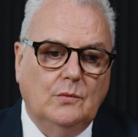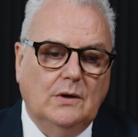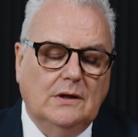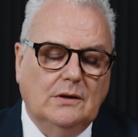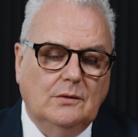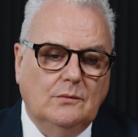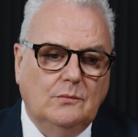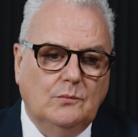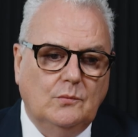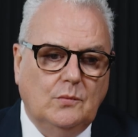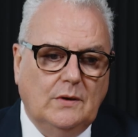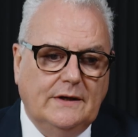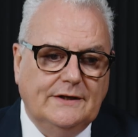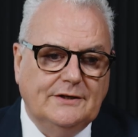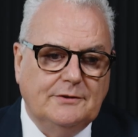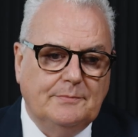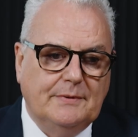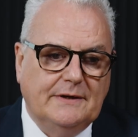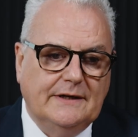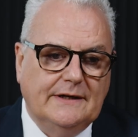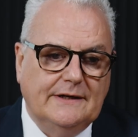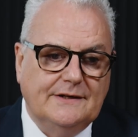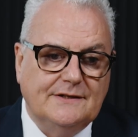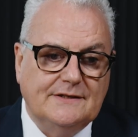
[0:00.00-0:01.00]
well, why
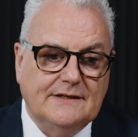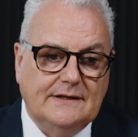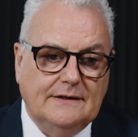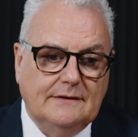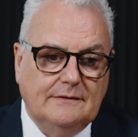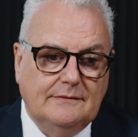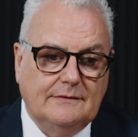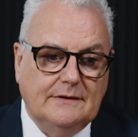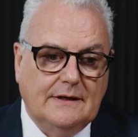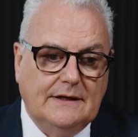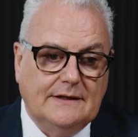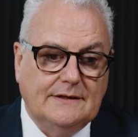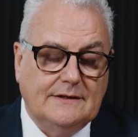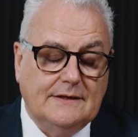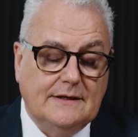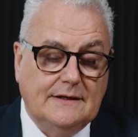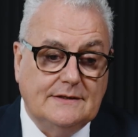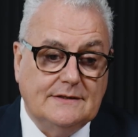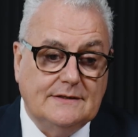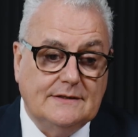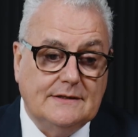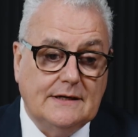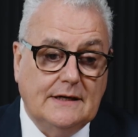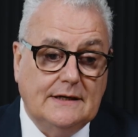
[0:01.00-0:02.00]
Dubai is
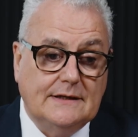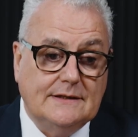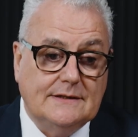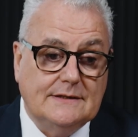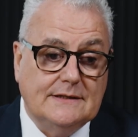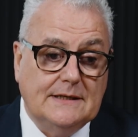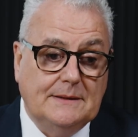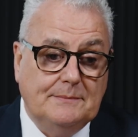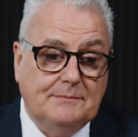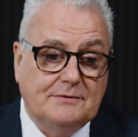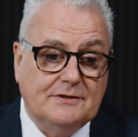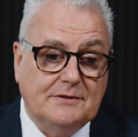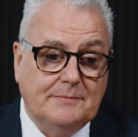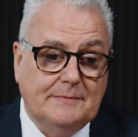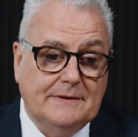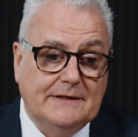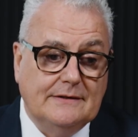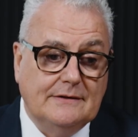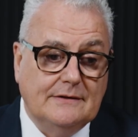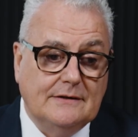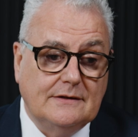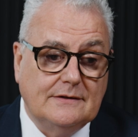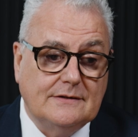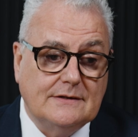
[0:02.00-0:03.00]
it seems to me
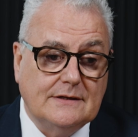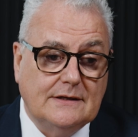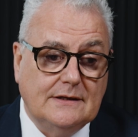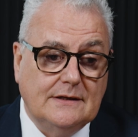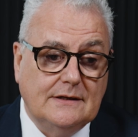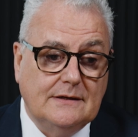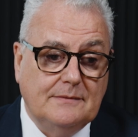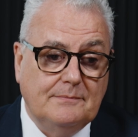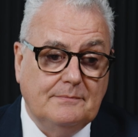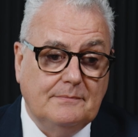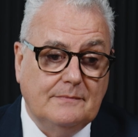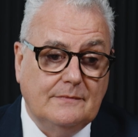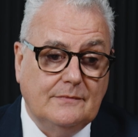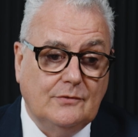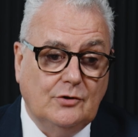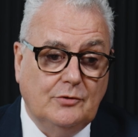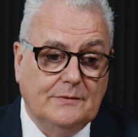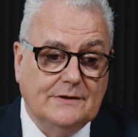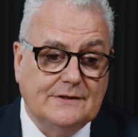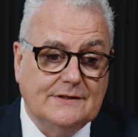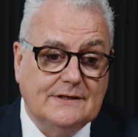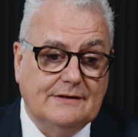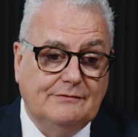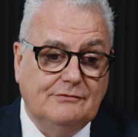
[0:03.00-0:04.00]
that
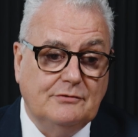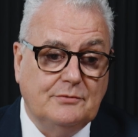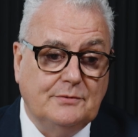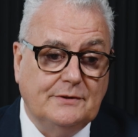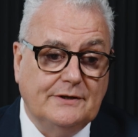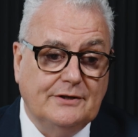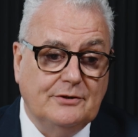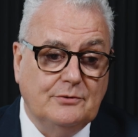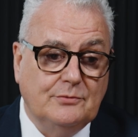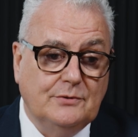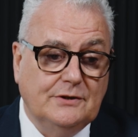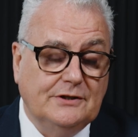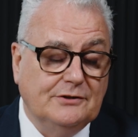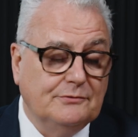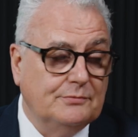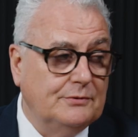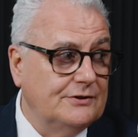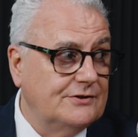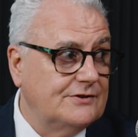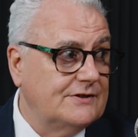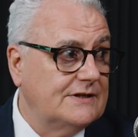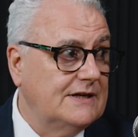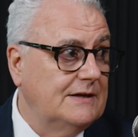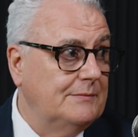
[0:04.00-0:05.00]
almost everyone in the world
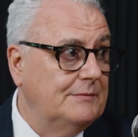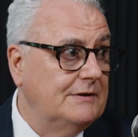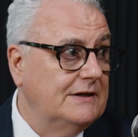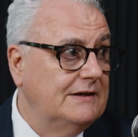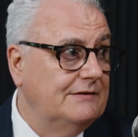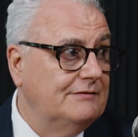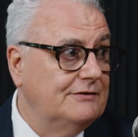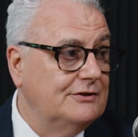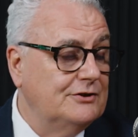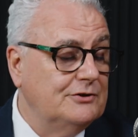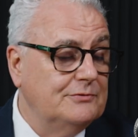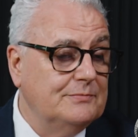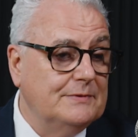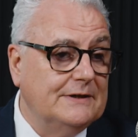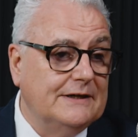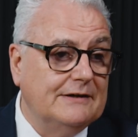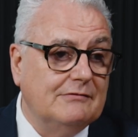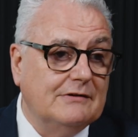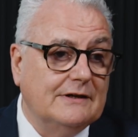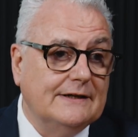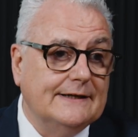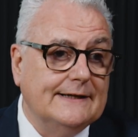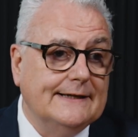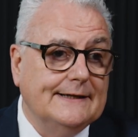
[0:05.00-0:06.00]
wants to come and live in Dubai
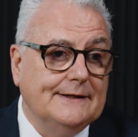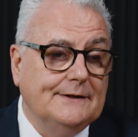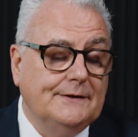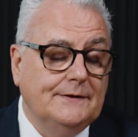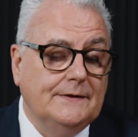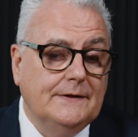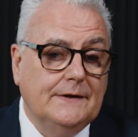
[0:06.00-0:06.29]
right now.